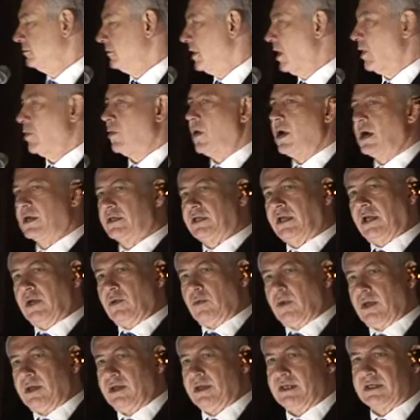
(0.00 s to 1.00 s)
It walked
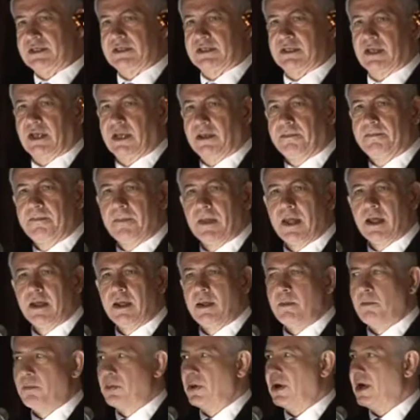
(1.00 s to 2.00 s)
in with its
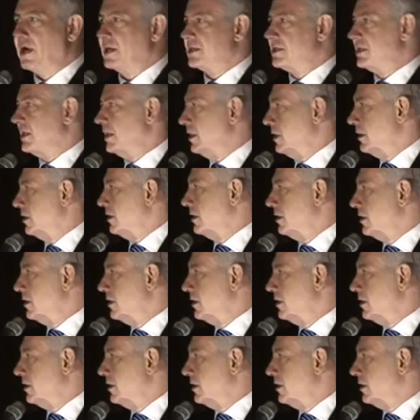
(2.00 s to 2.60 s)
proxy